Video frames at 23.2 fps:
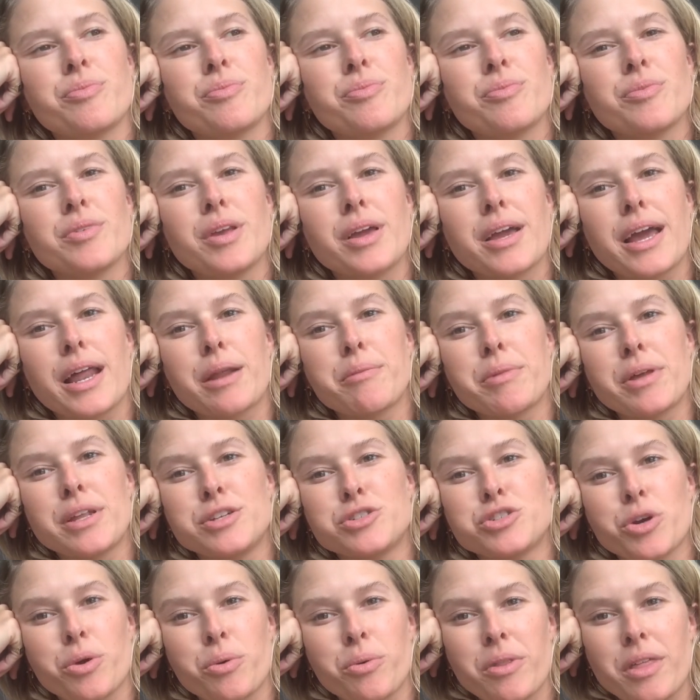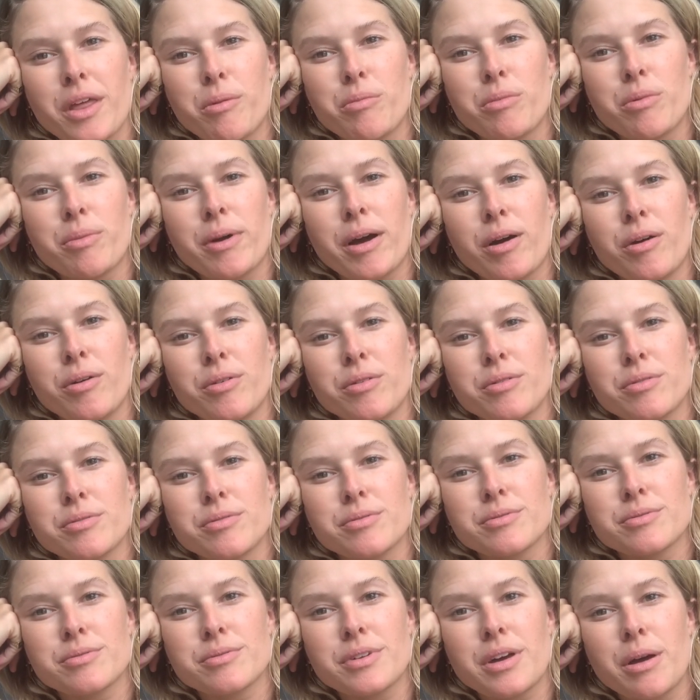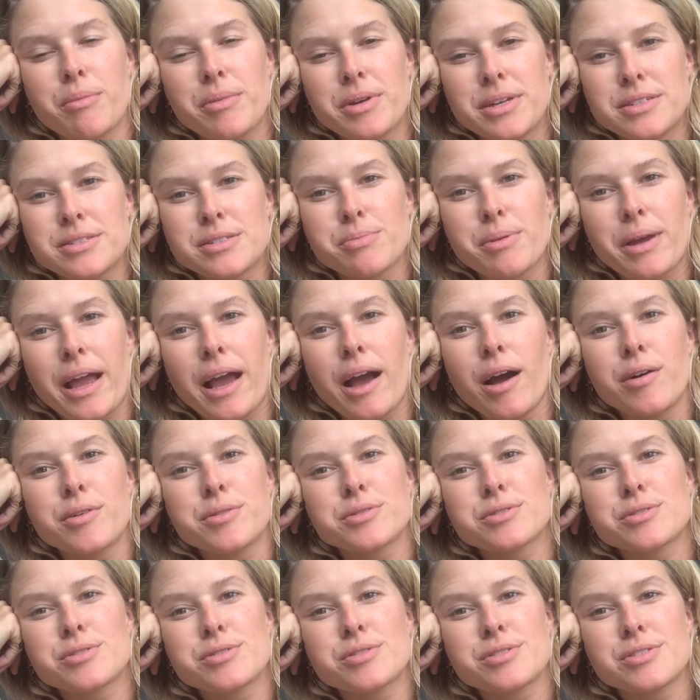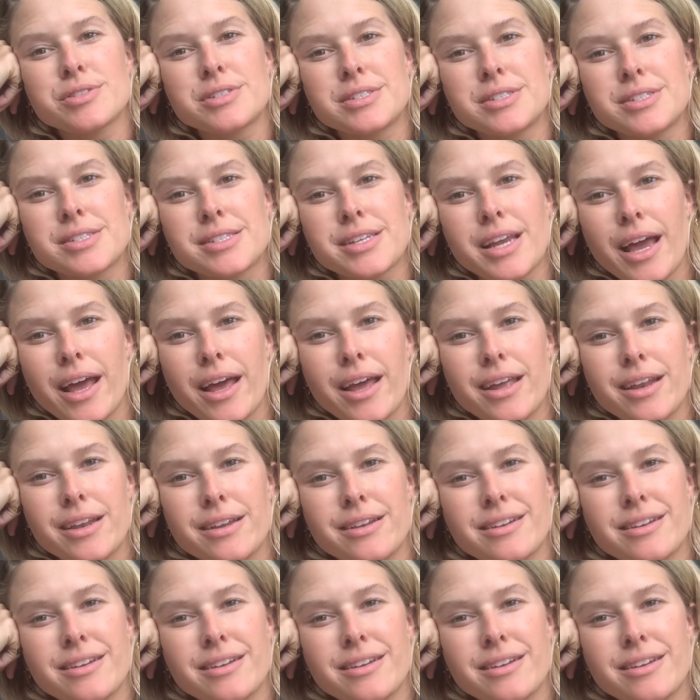kind of made a joke with him about coming to my house instead.